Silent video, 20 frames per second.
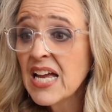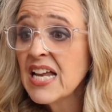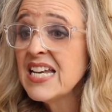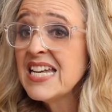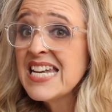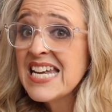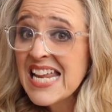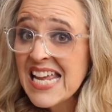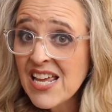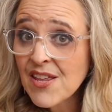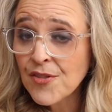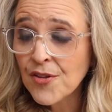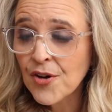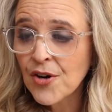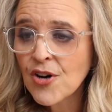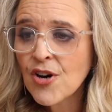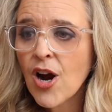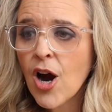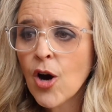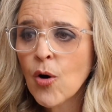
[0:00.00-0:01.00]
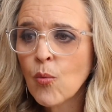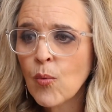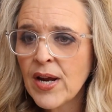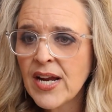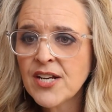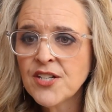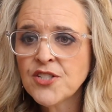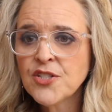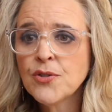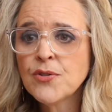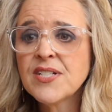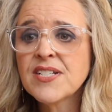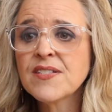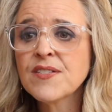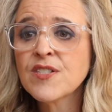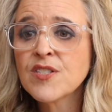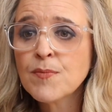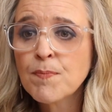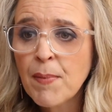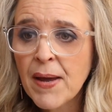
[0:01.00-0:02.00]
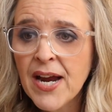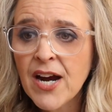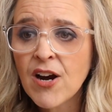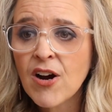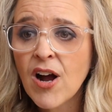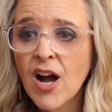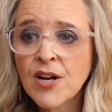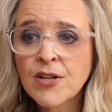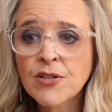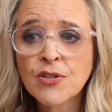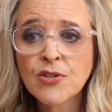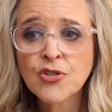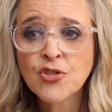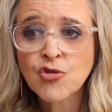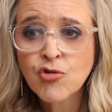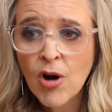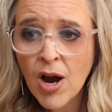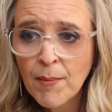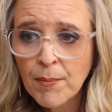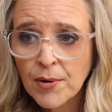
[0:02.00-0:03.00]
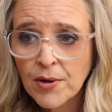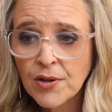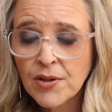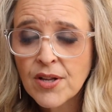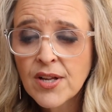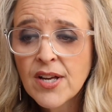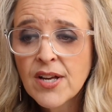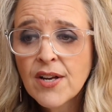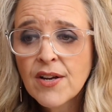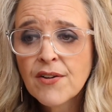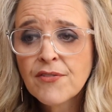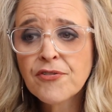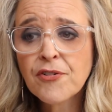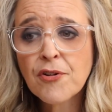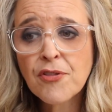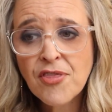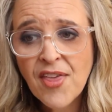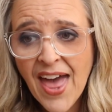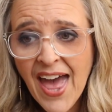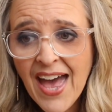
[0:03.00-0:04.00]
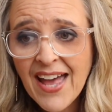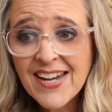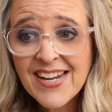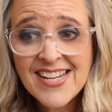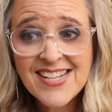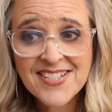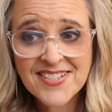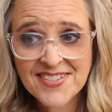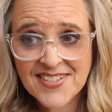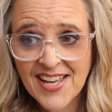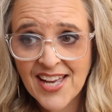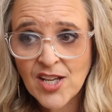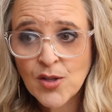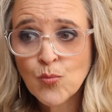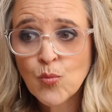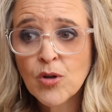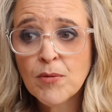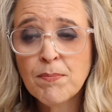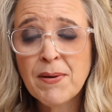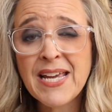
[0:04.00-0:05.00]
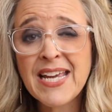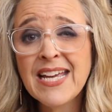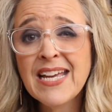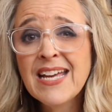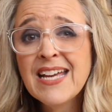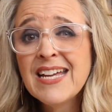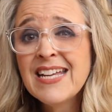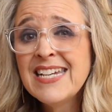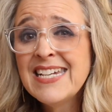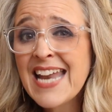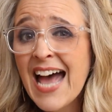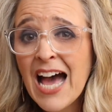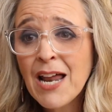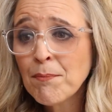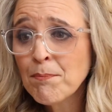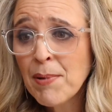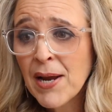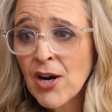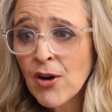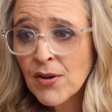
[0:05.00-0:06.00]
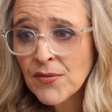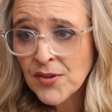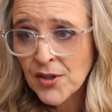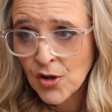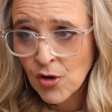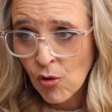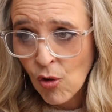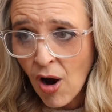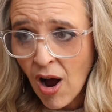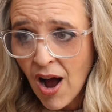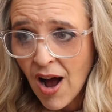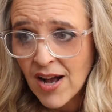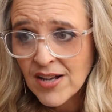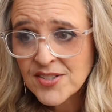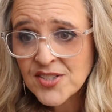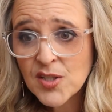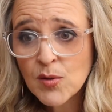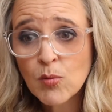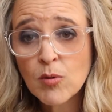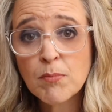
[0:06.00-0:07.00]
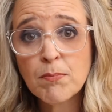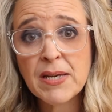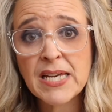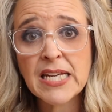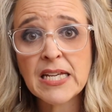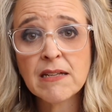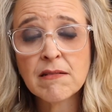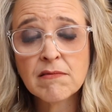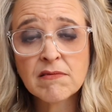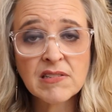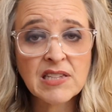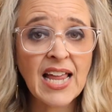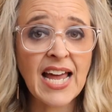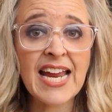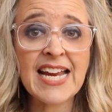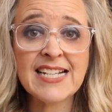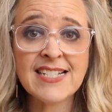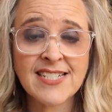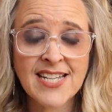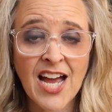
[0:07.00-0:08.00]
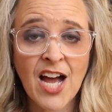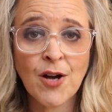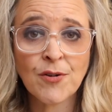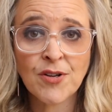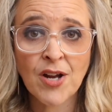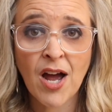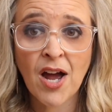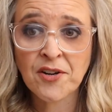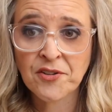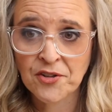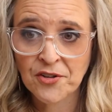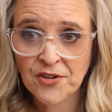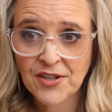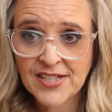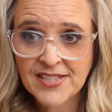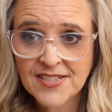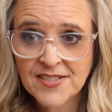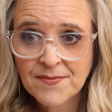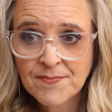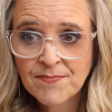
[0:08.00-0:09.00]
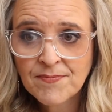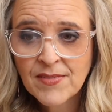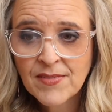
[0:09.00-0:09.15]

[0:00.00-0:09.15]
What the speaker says: Neither are we to despair under trouble, for that, he said, would be not bearing the cross, it would be laying down under it.